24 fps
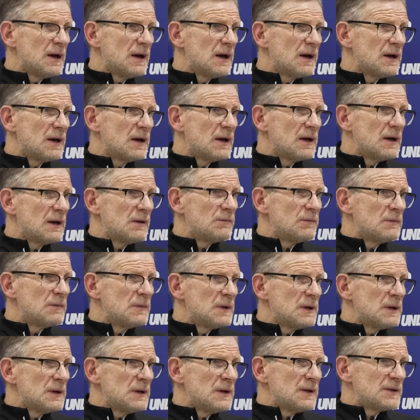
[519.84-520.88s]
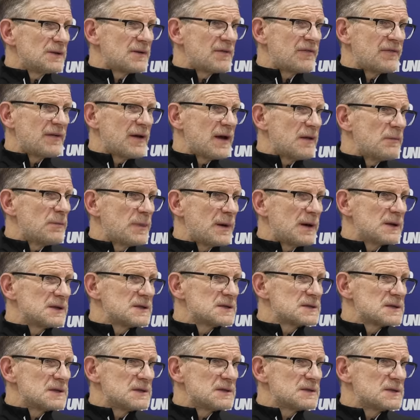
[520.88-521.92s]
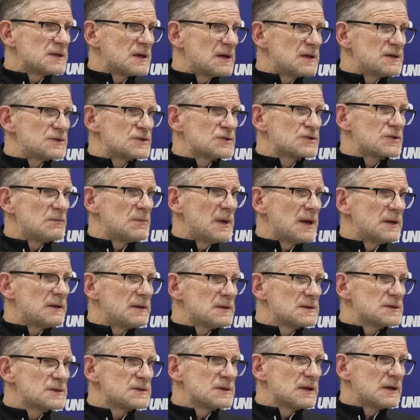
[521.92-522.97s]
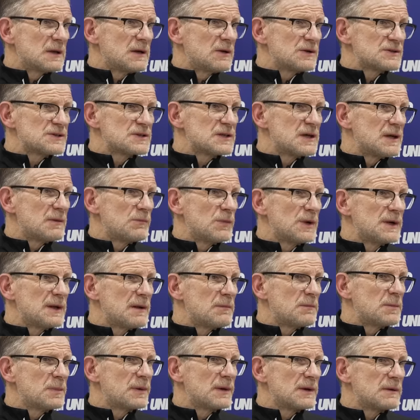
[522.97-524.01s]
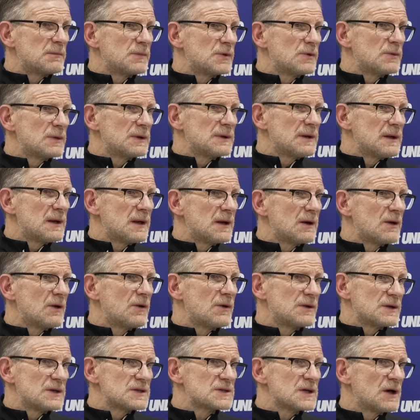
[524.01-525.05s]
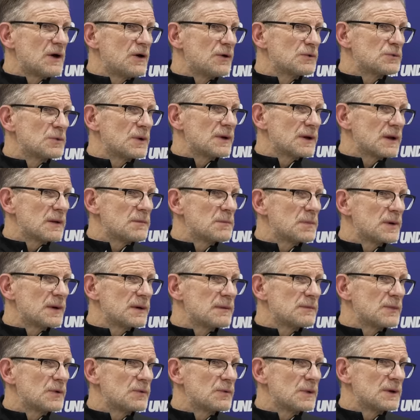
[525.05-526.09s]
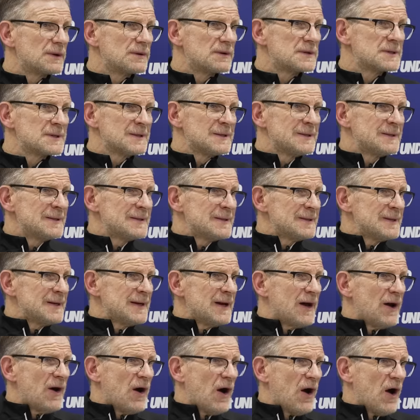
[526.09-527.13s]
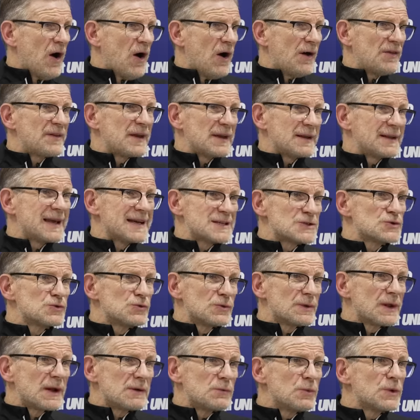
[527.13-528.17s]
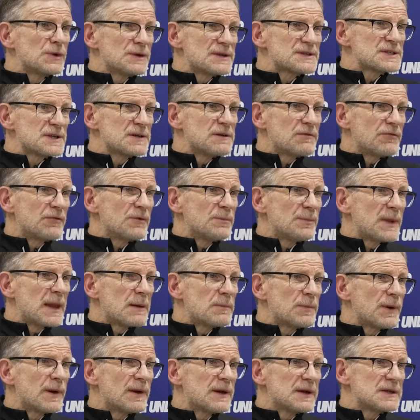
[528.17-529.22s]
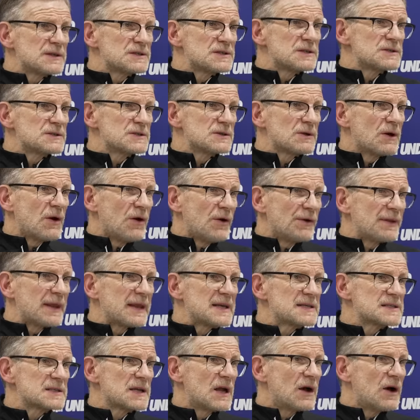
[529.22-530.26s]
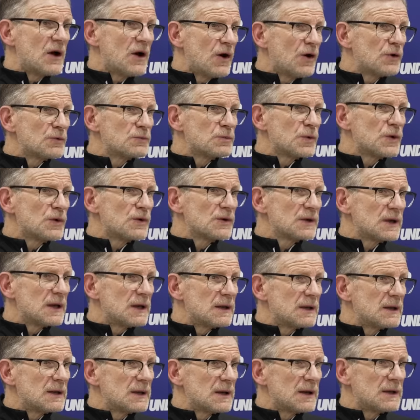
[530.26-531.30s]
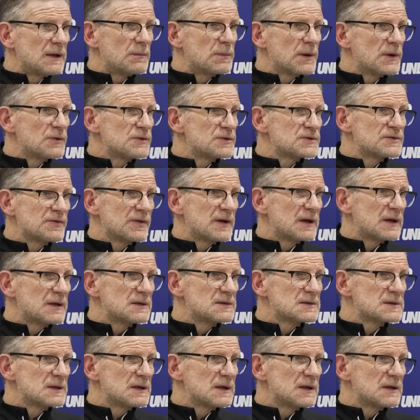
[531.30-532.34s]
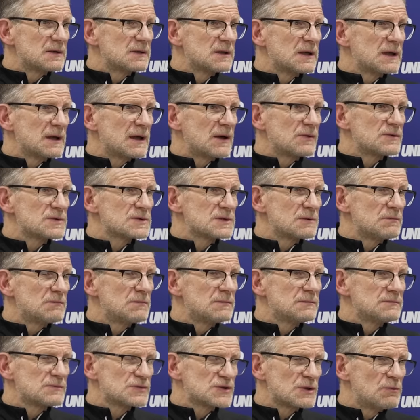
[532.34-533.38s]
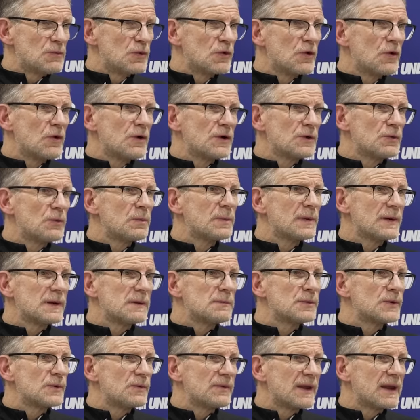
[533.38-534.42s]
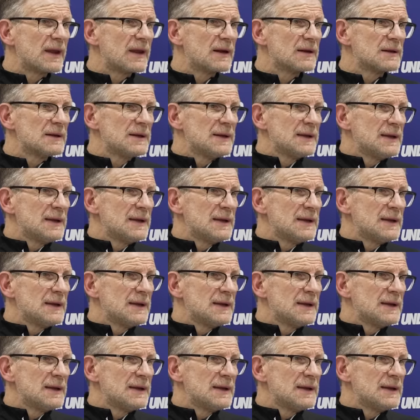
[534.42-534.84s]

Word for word: The fan base is tremendous. You know, I sit in with them people, and they're honest, hard-working people, and I think that's all they want to see from their players, is honest, hard-working. And the Blues fans are, you know, some loyal people there,